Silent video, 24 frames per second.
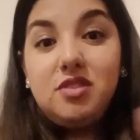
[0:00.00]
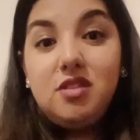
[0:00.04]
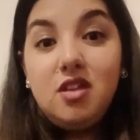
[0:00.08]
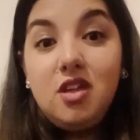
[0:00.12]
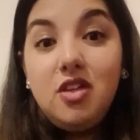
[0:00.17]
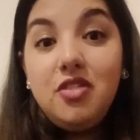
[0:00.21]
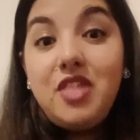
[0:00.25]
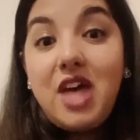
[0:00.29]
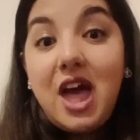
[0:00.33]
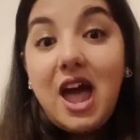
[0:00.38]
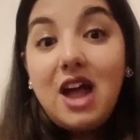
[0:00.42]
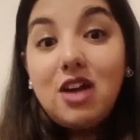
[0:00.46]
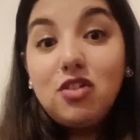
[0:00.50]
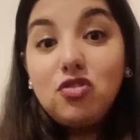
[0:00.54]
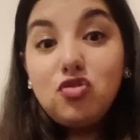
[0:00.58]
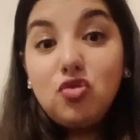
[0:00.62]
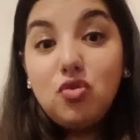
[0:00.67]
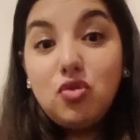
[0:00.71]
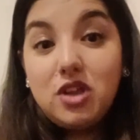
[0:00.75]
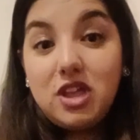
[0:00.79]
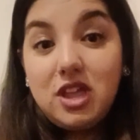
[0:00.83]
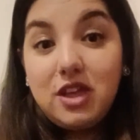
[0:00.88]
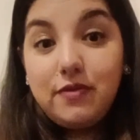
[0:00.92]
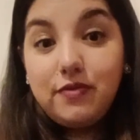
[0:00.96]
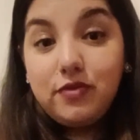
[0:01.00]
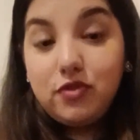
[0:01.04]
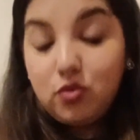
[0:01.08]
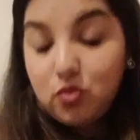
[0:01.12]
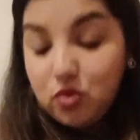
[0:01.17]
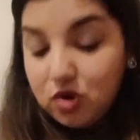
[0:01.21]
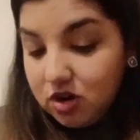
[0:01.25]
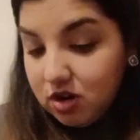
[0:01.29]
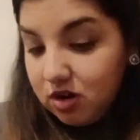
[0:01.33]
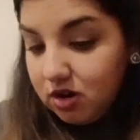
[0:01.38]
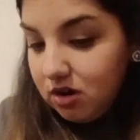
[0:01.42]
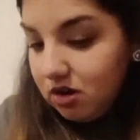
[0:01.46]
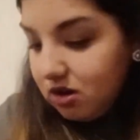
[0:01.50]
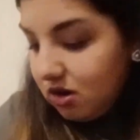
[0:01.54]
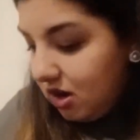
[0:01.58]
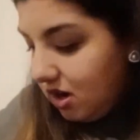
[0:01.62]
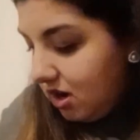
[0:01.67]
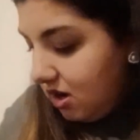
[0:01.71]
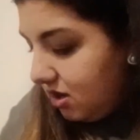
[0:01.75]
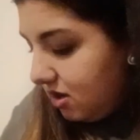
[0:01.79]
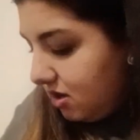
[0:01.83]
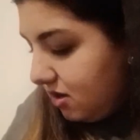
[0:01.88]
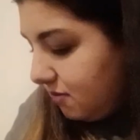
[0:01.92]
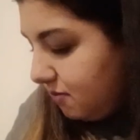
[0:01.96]
the actual gifts were.
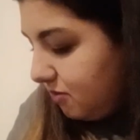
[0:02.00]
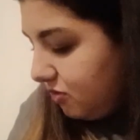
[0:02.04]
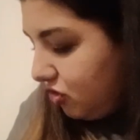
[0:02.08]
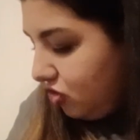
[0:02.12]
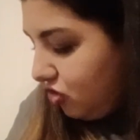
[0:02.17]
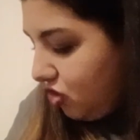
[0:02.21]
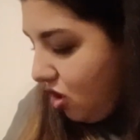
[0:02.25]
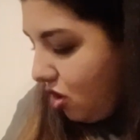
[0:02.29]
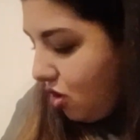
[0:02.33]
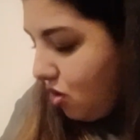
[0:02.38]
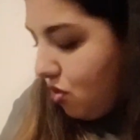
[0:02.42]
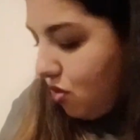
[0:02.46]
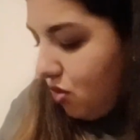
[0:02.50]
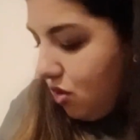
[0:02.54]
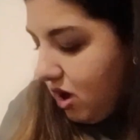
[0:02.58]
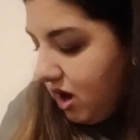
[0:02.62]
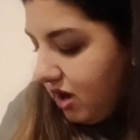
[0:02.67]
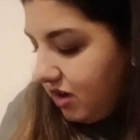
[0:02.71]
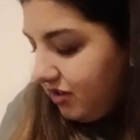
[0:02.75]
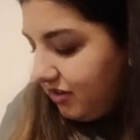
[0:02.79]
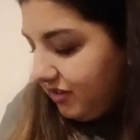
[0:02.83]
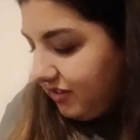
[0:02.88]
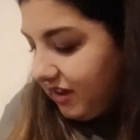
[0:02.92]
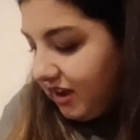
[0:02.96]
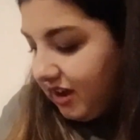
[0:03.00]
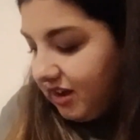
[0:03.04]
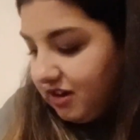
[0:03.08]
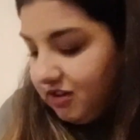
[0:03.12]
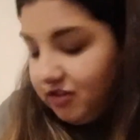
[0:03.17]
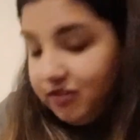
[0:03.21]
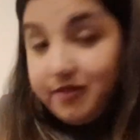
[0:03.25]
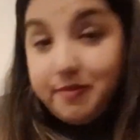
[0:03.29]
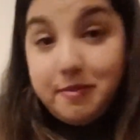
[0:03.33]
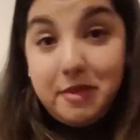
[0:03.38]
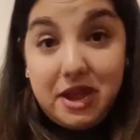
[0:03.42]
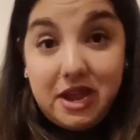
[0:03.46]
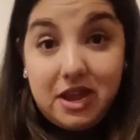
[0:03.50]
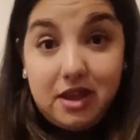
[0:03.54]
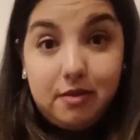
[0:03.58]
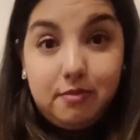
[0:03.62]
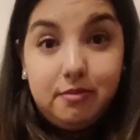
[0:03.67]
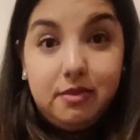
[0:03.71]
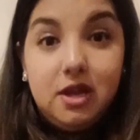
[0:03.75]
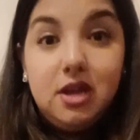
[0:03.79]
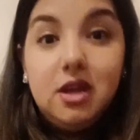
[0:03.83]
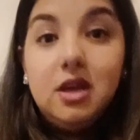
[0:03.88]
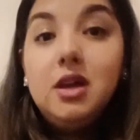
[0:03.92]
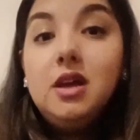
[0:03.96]
So I decided to make them,
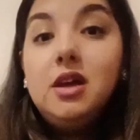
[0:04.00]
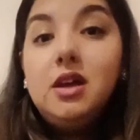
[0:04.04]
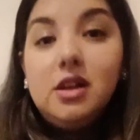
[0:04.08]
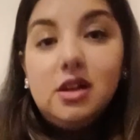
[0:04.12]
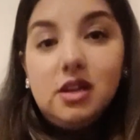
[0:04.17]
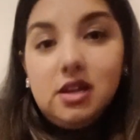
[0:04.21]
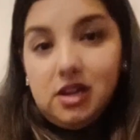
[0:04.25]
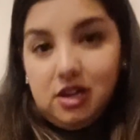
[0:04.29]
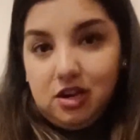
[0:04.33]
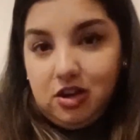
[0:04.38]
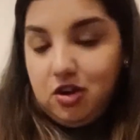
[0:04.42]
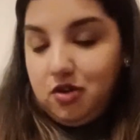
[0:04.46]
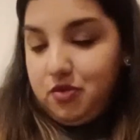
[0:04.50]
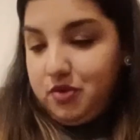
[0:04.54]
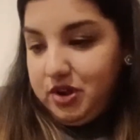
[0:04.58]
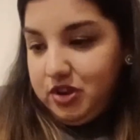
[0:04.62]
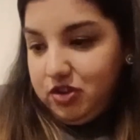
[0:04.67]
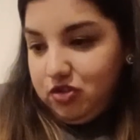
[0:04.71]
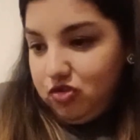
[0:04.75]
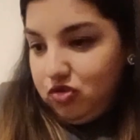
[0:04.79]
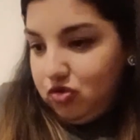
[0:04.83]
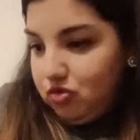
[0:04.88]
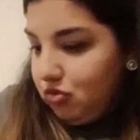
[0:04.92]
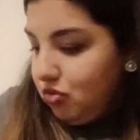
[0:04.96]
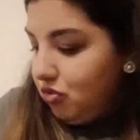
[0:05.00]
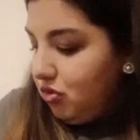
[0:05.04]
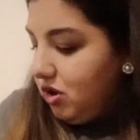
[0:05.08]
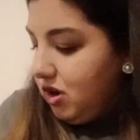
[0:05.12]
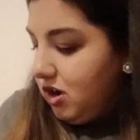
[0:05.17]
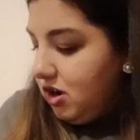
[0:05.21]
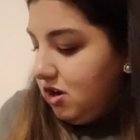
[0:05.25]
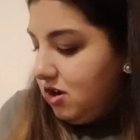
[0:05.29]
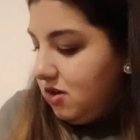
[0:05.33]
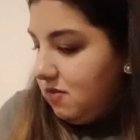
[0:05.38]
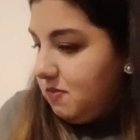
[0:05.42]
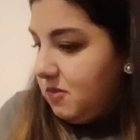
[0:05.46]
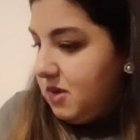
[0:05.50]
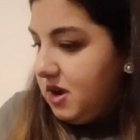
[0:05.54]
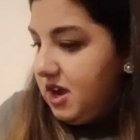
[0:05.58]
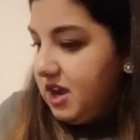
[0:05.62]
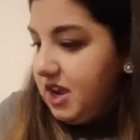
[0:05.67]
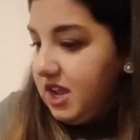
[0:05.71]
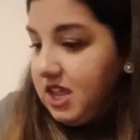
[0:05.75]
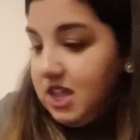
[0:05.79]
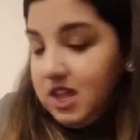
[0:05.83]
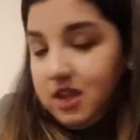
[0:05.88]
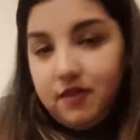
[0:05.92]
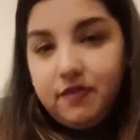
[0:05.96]
you know, into a
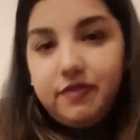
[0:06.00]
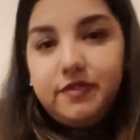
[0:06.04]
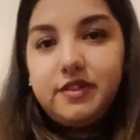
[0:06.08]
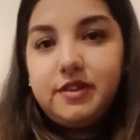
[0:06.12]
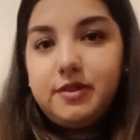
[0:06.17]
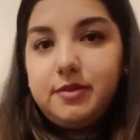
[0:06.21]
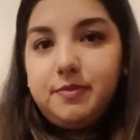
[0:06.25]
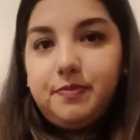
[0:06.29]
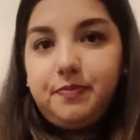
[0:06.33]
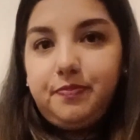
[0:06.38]
gift